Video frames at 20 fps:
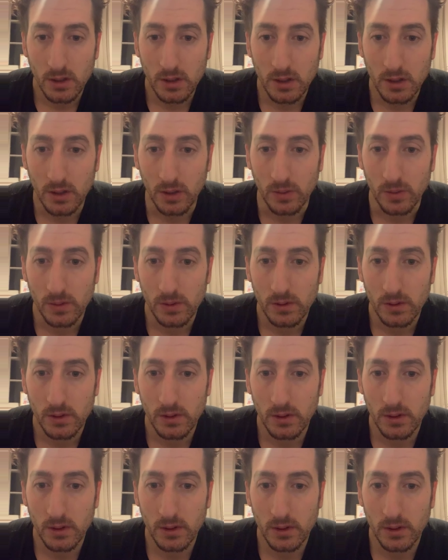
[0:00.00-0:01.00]
Cool.
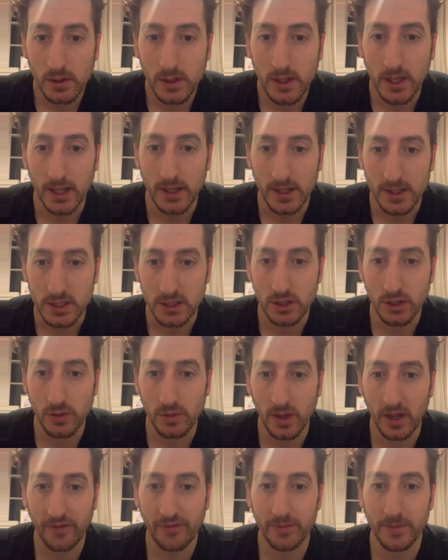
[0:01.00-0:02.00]
Okay, that's a new
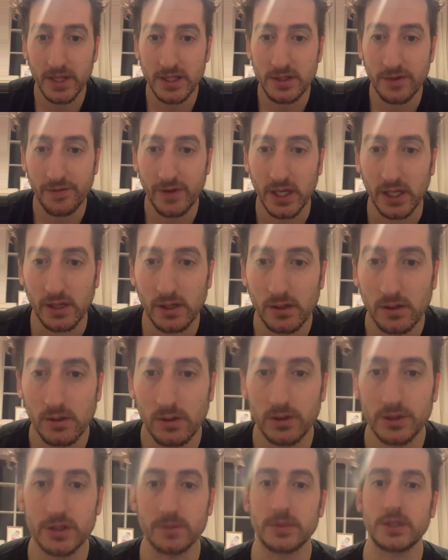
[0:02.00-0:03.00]
way for me to think.
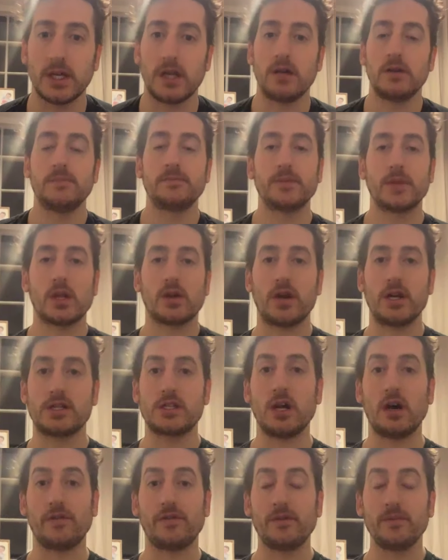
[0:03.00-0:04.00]
Awesome, Stella. Great
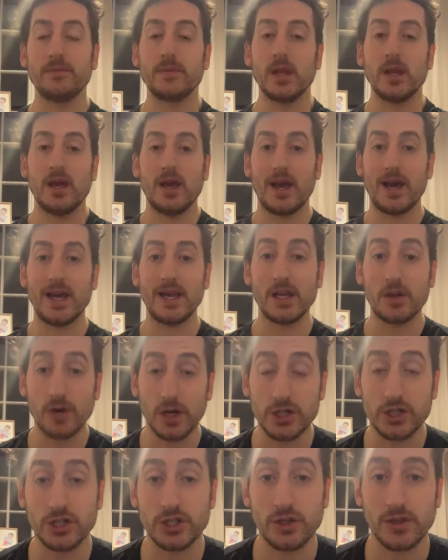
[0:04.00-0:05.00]
stuff. Any
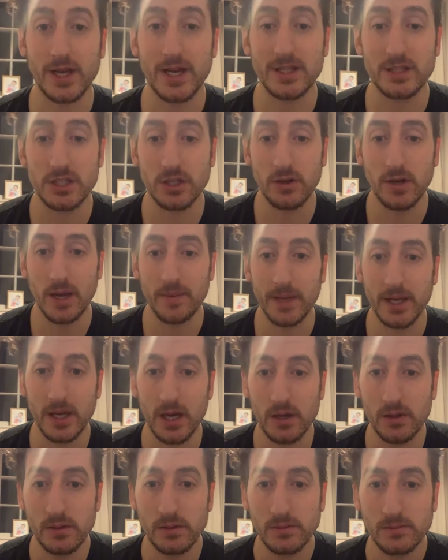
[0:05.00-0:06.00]
questions on that, do let me
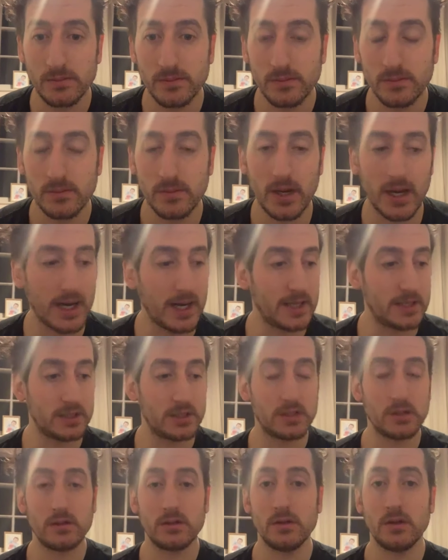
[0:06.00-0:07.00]
know.
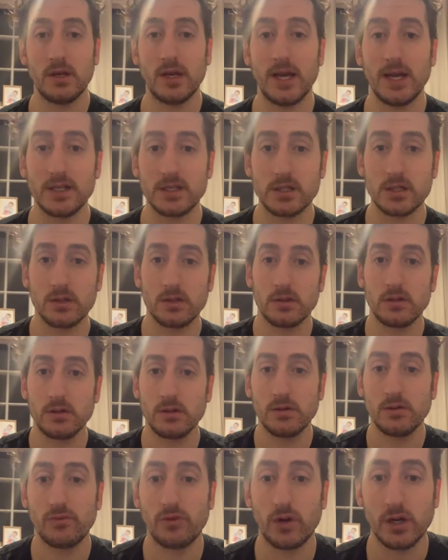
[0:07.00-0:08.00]
And let's
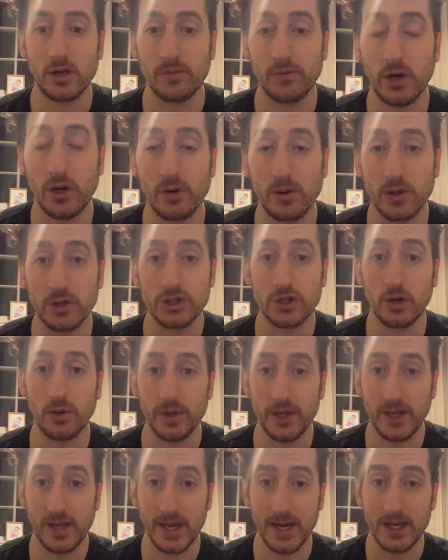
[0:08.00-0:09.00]
rock and roll. Control
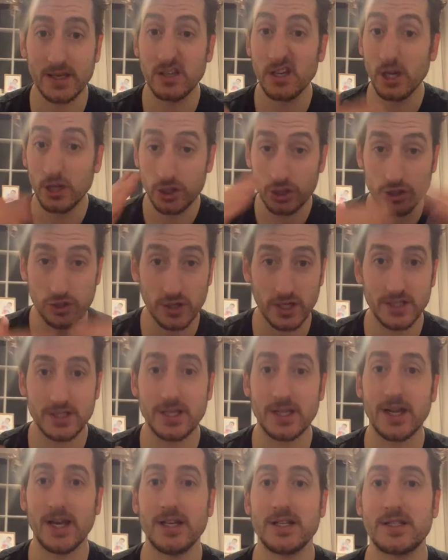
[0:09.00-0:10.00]
what you can. Treat
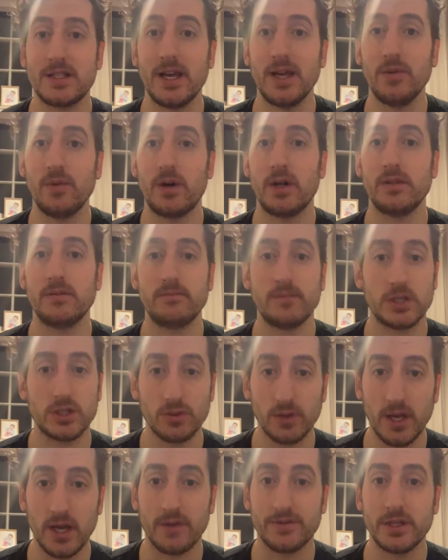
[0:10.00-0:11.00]
today as day one. That's
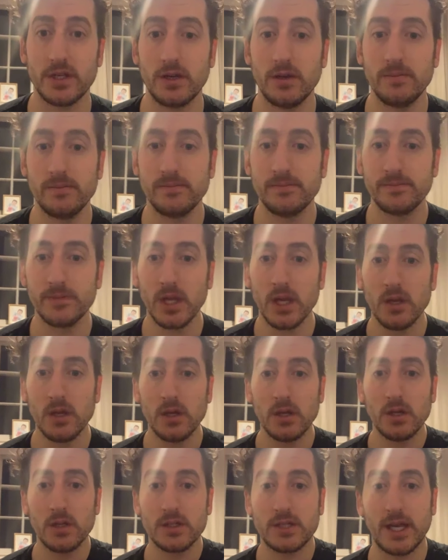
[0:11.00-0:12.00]
all you have to do.
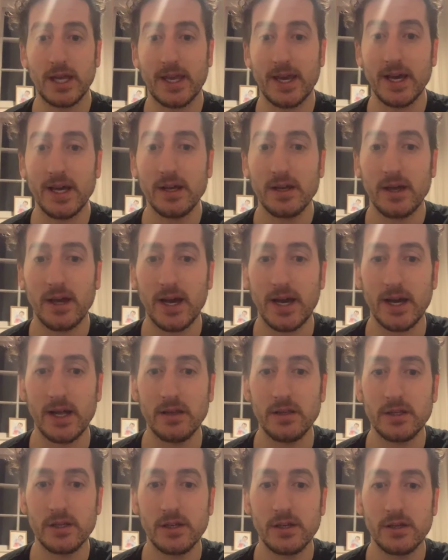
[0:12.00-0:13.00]
Take care
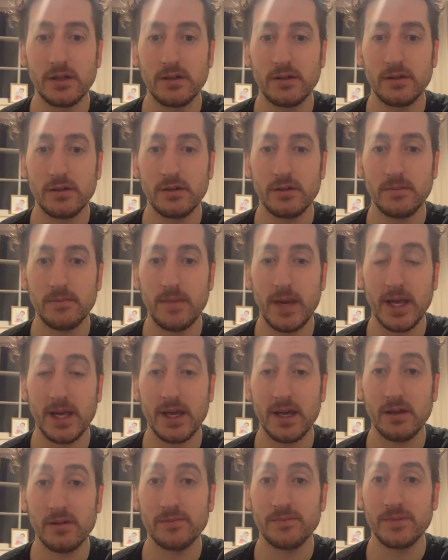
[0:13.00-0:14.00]
and make
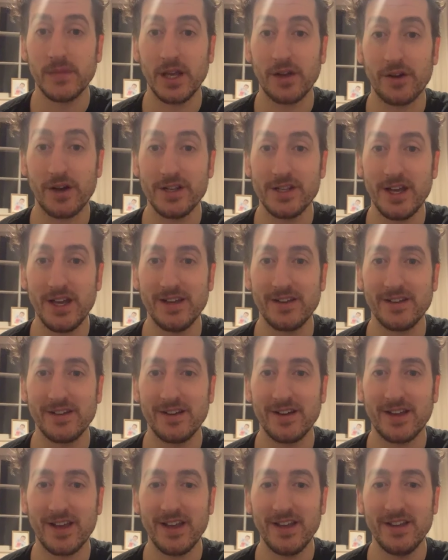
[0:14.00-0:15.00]
it a great day,
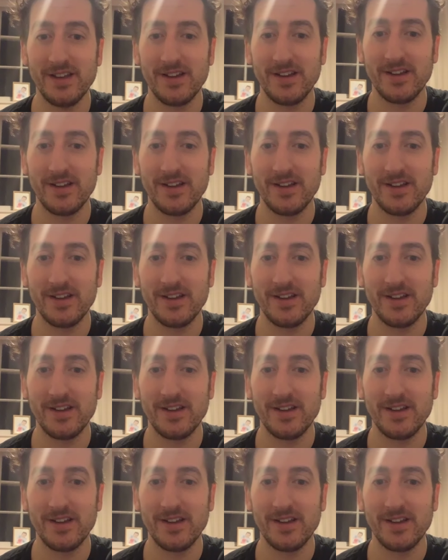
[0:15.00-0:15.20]
okay?